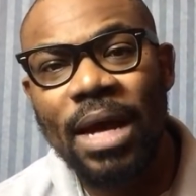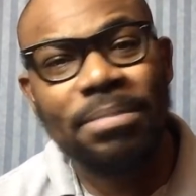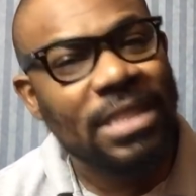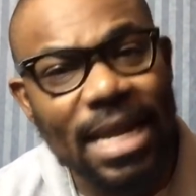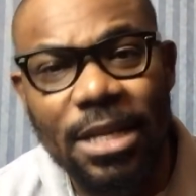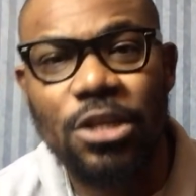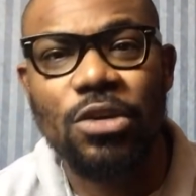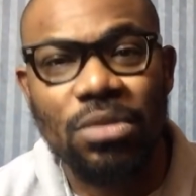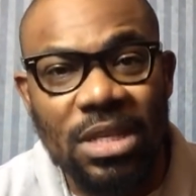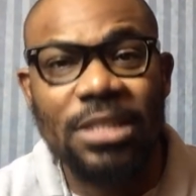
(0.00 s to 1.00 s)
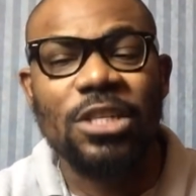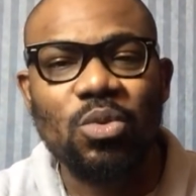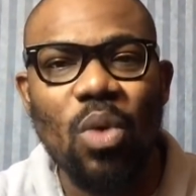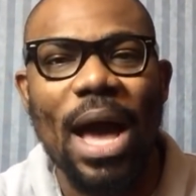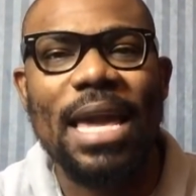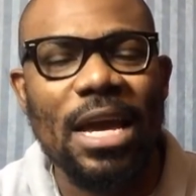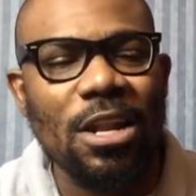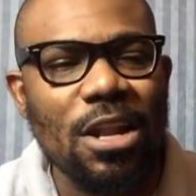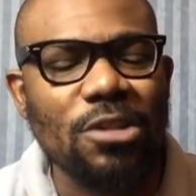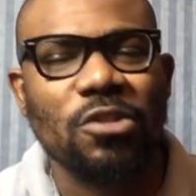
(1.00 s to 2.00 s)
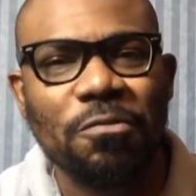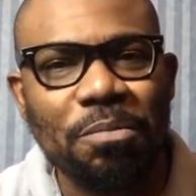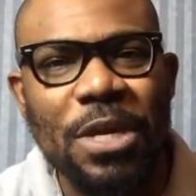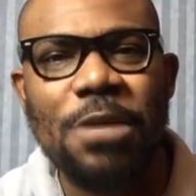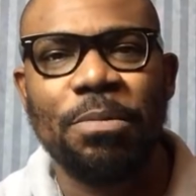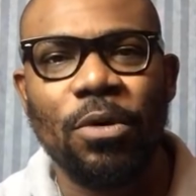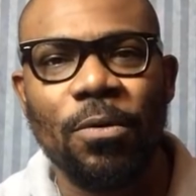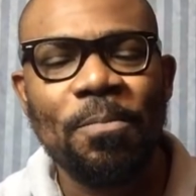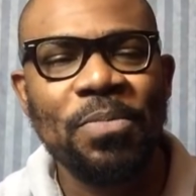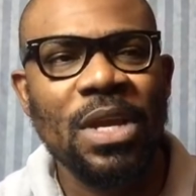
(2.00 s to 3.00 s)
I'm telling you, this is why a lot of people